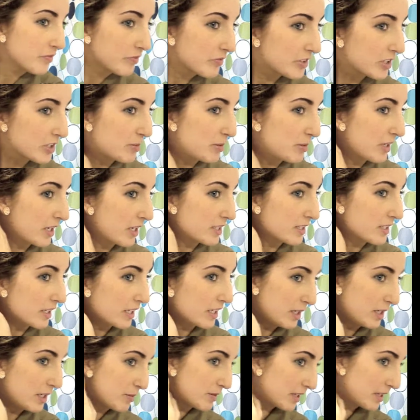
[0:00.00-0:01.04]
just because it
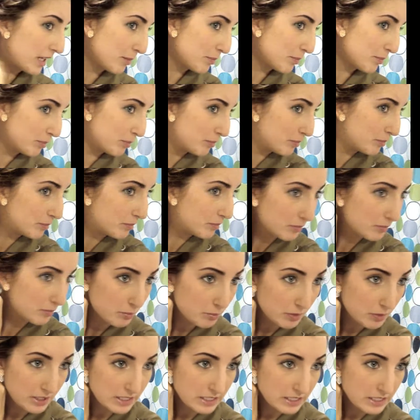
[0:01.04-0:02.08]
keeps that
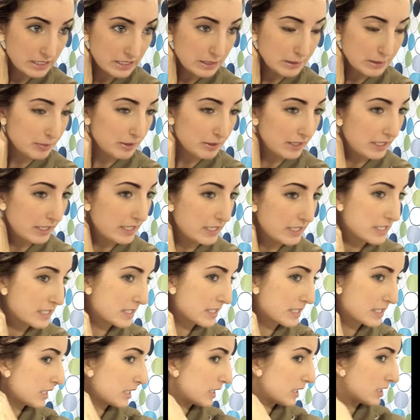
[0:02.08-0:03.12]
piece in
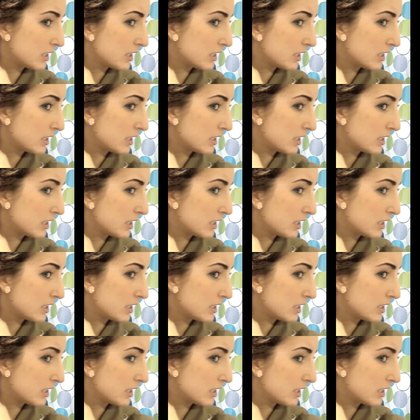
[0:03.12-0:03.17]
place.